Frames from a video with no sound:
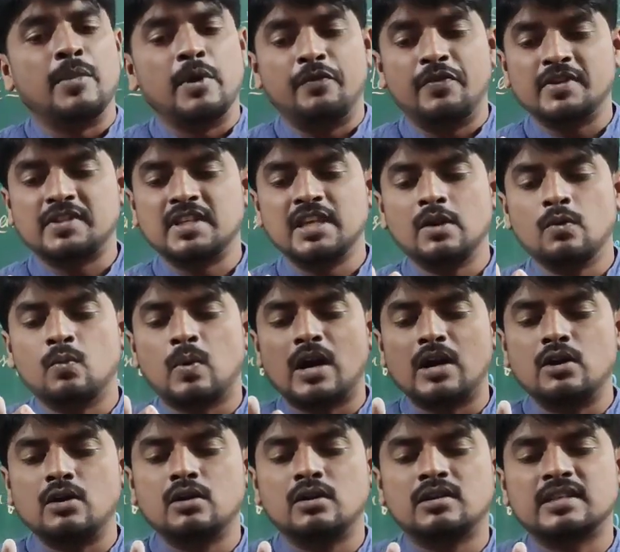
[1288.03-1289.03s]
if you see
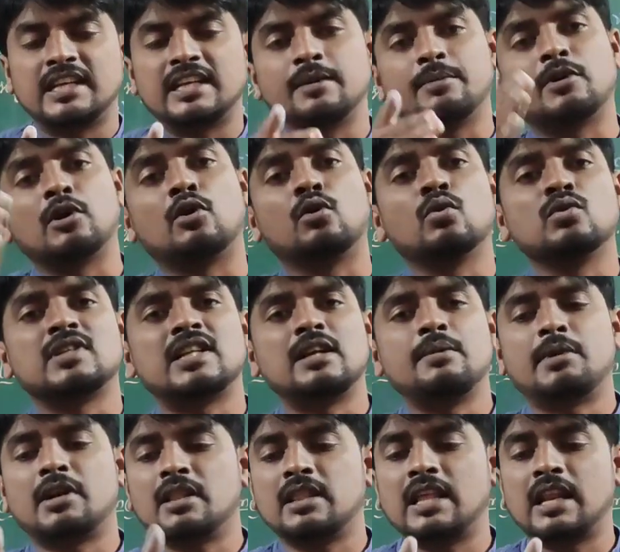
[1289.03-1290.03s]
1 centimeter, 2
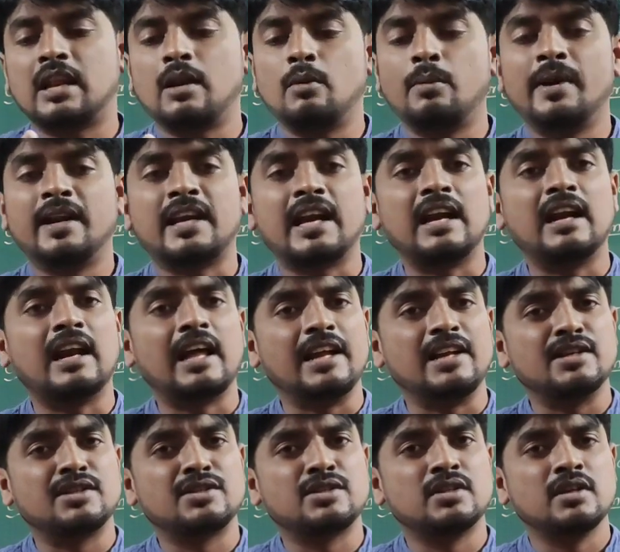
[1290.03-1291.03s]
centimeter, there will be 10
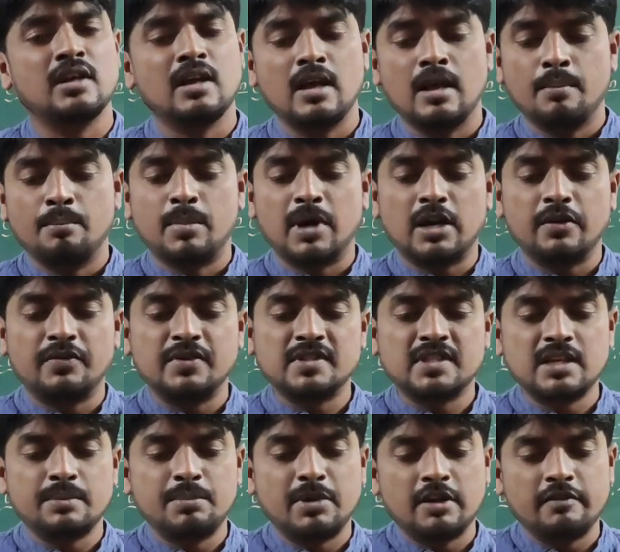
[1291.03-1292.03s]
lines. But if you
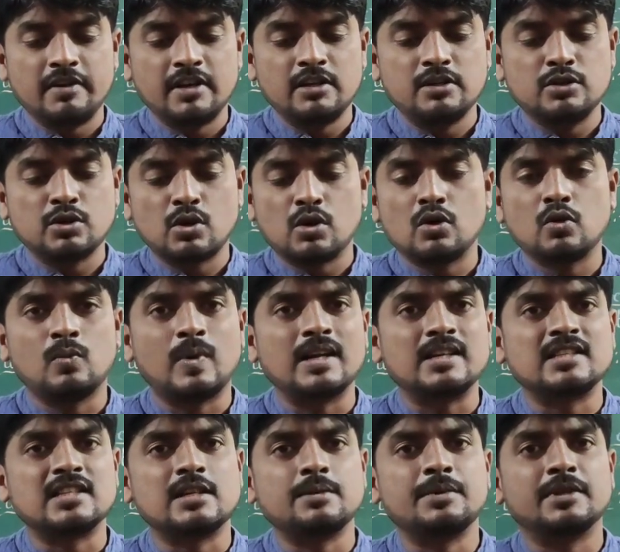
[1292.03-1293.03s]
see between 0 to
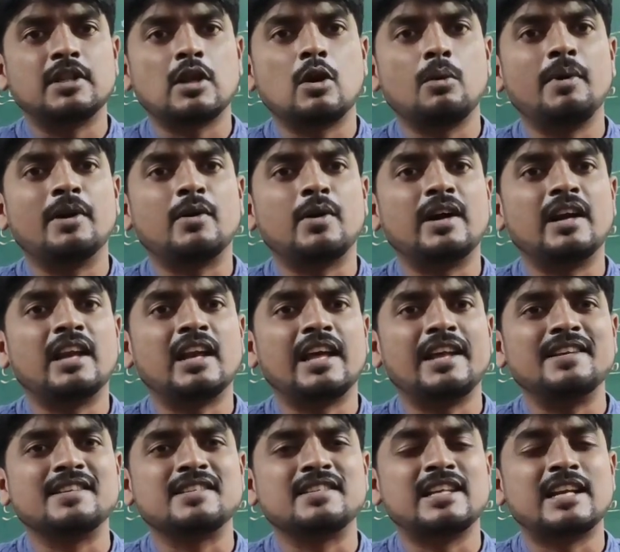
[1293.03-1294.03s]
1 centimeter, there will be 20
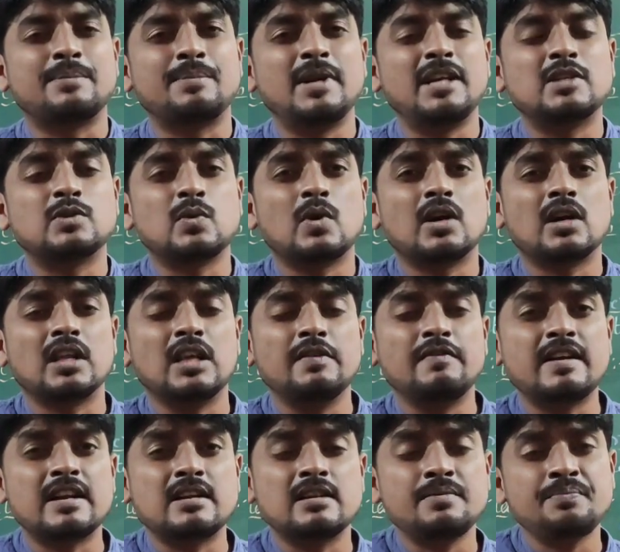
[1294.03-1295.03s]
lines. That means what?
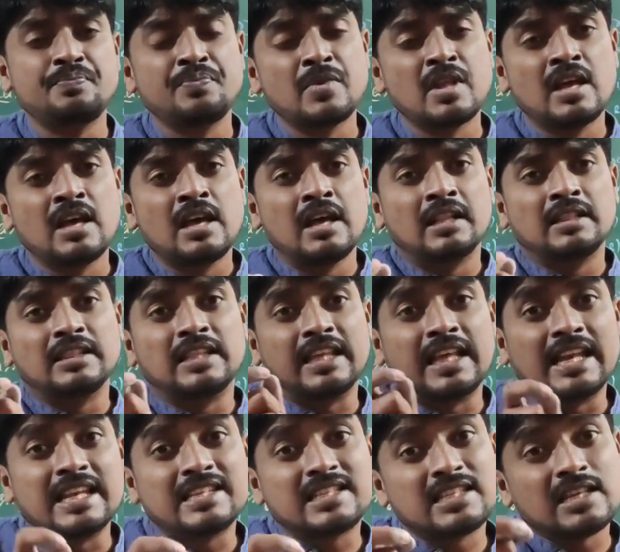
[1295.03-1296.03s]
Even
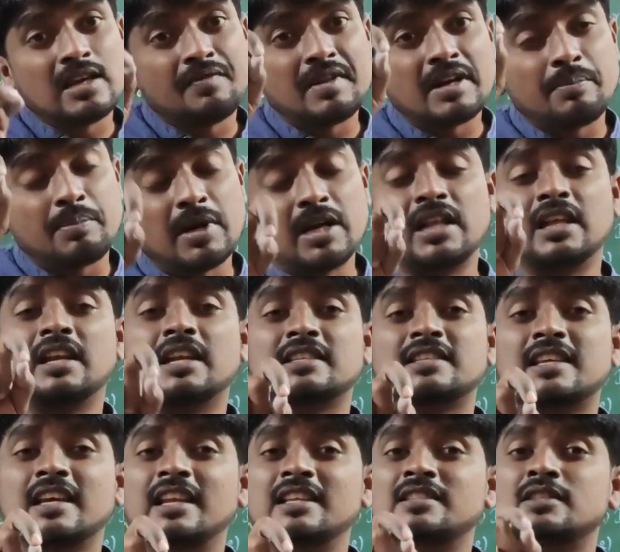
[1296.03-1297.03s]
the LC of that particular
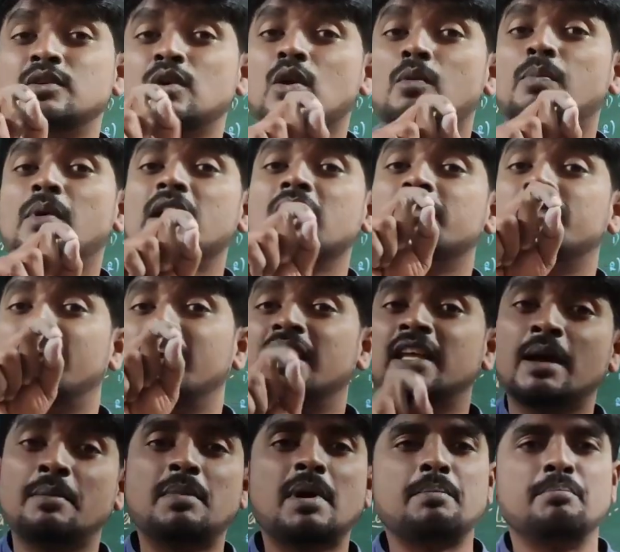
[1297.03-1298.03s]
scale is 0.5
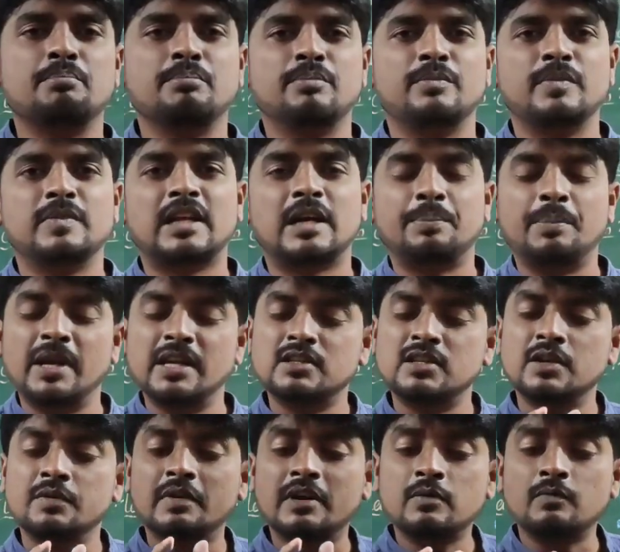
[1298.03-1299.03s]
mm. That means
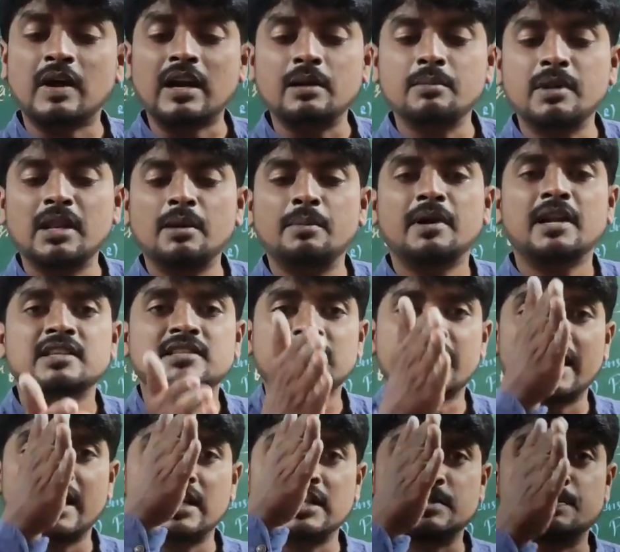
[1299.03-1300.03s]
even 1 millimeter
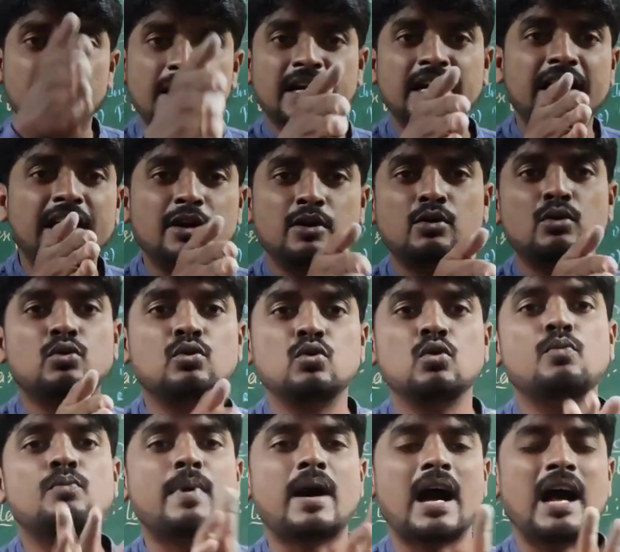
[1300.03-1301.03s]
second split into
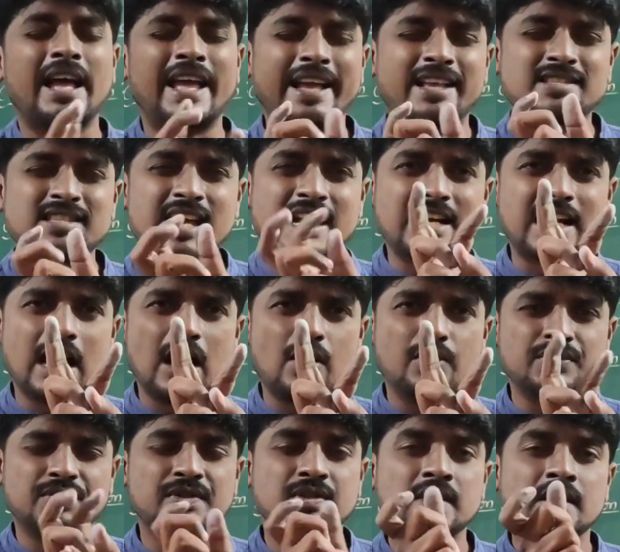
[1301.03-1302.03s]
2 exact
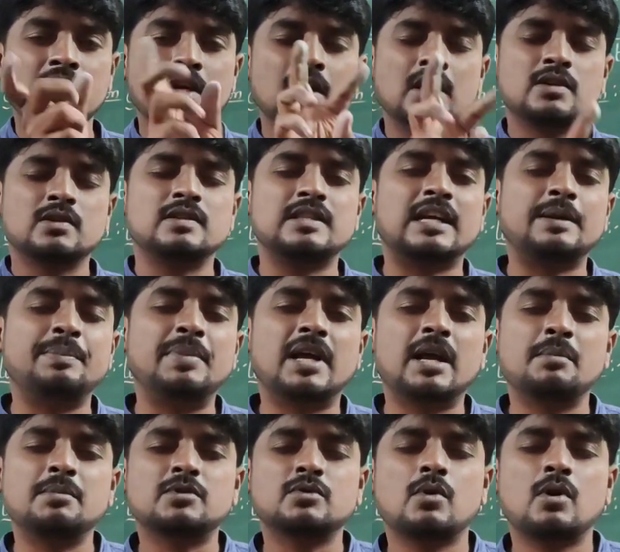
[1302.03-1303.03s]
halves. So that
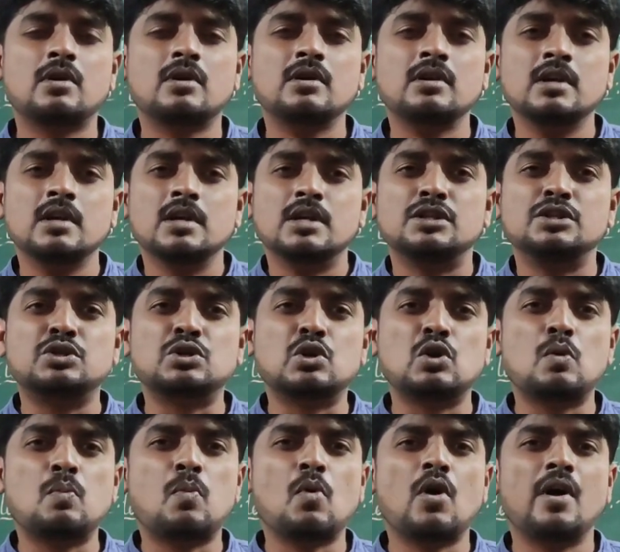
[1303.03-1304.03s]
becomes what?
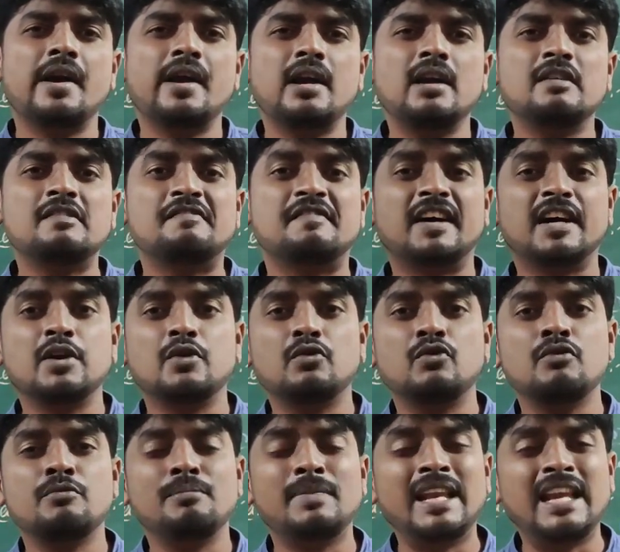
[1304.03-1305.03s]

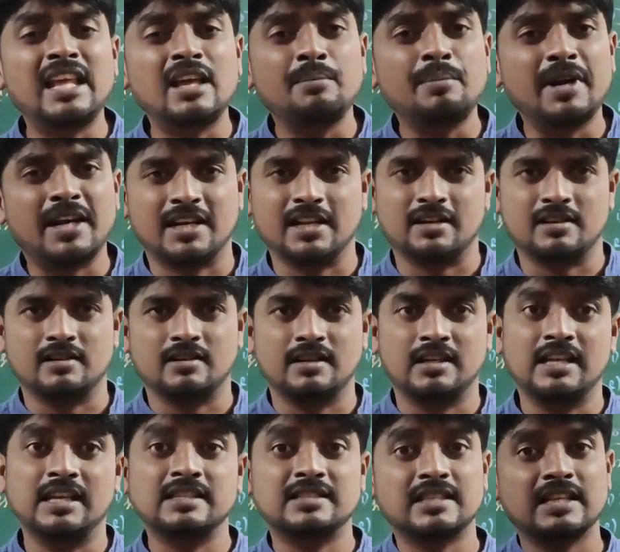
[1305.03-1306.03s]
0.5 millimeter
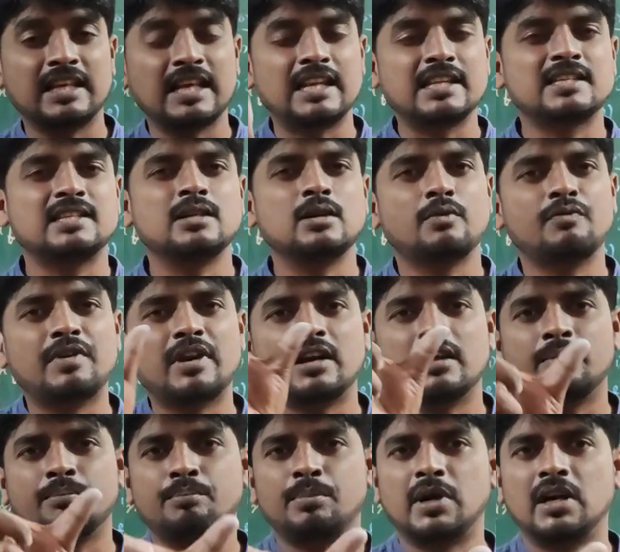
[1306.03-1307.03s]
is the LC of
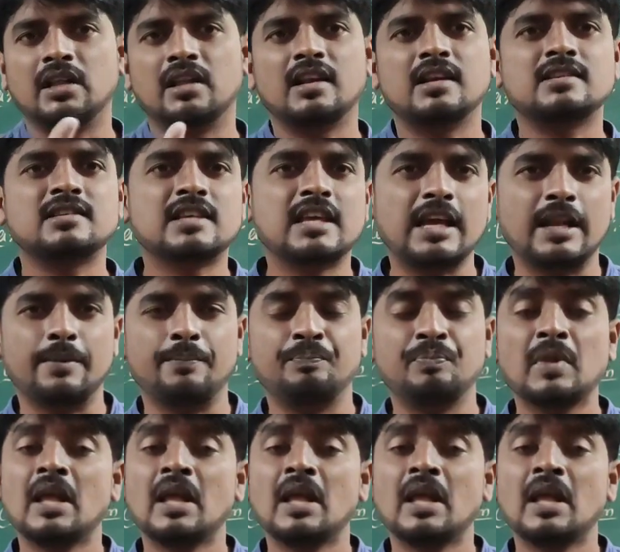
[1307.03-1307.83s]
that particular scale.